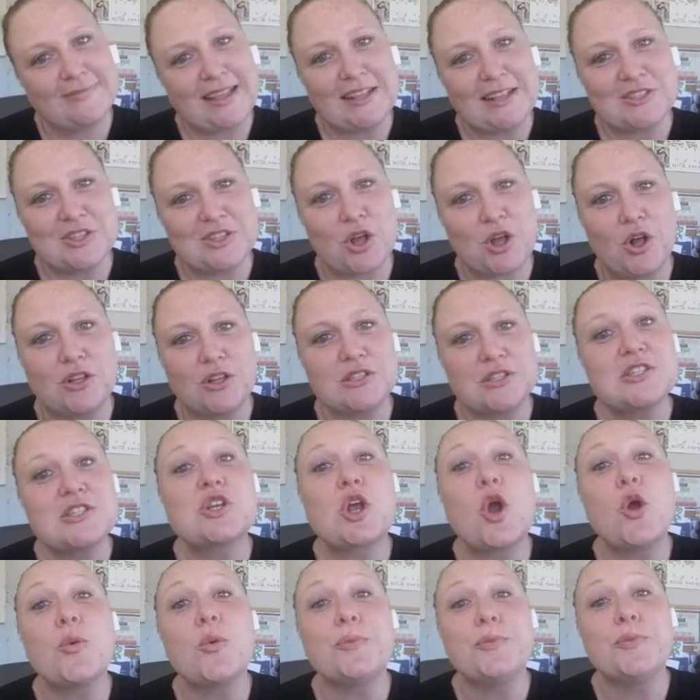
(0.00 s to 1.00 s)
It's called
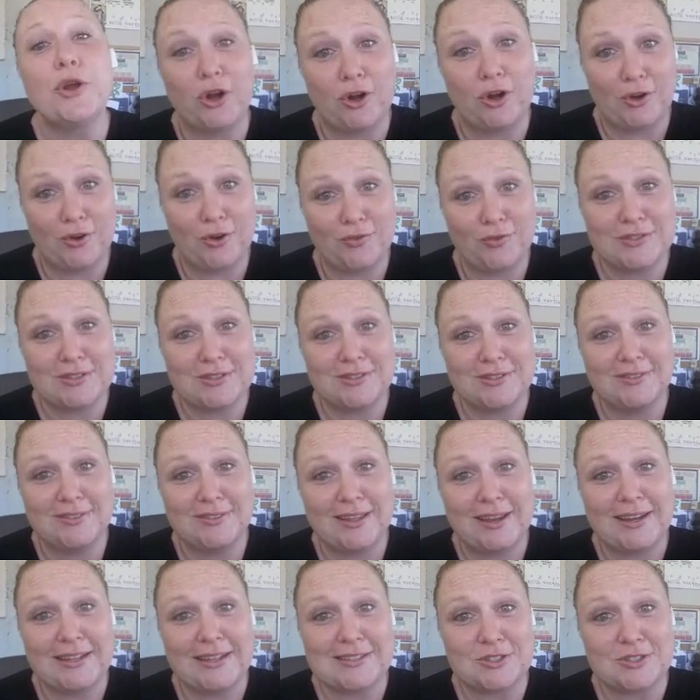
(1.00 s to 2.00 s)
scope nerves,
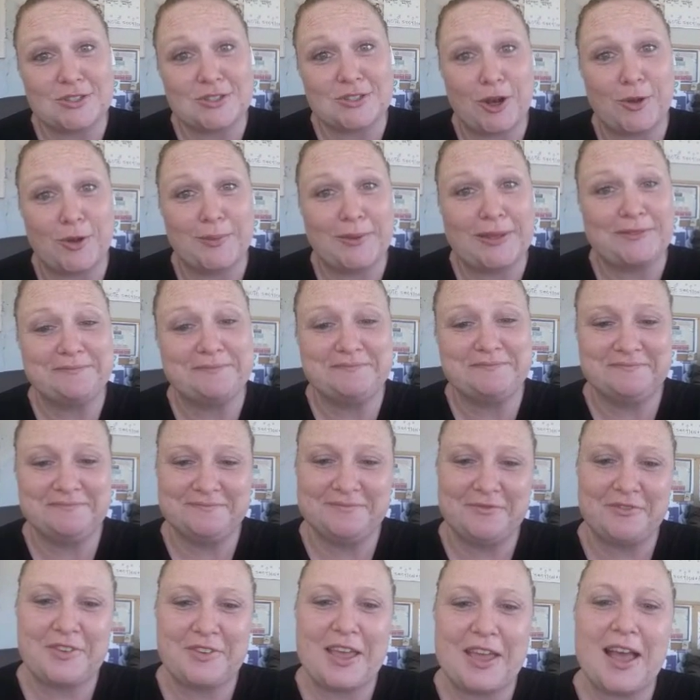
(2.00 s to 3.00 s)
ladies and gentlemen.
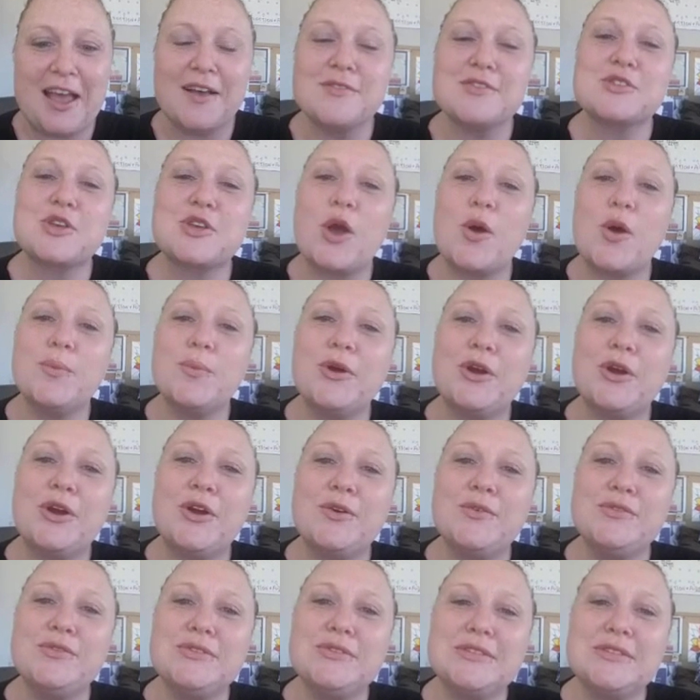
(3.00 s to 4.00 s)
If you have scope
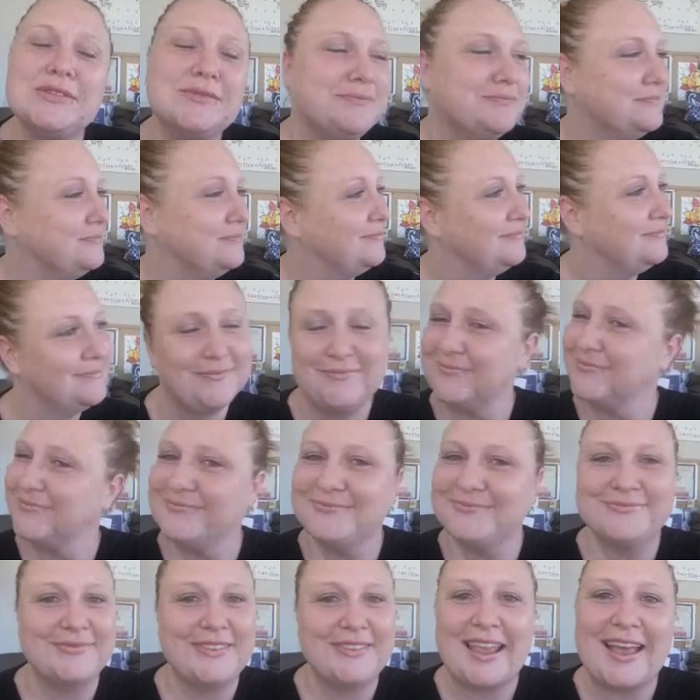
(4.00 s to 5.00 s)
nerves,
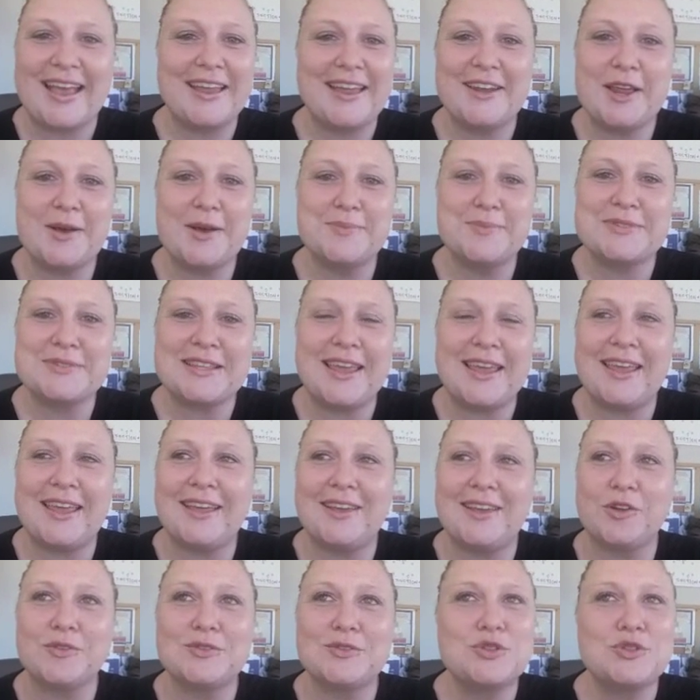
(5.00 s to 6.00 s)
you end up
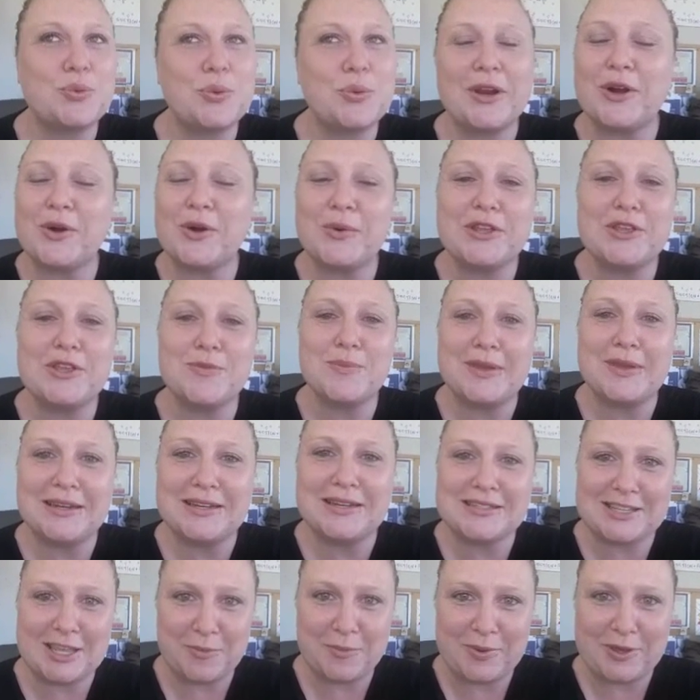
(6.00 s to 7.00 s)
saying Twitter when you mean
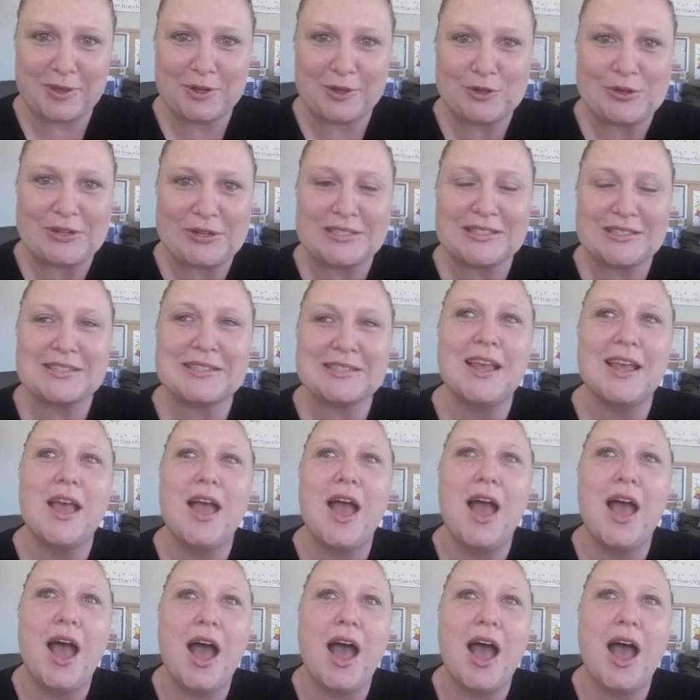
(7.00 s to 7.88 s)
to say Pinterest.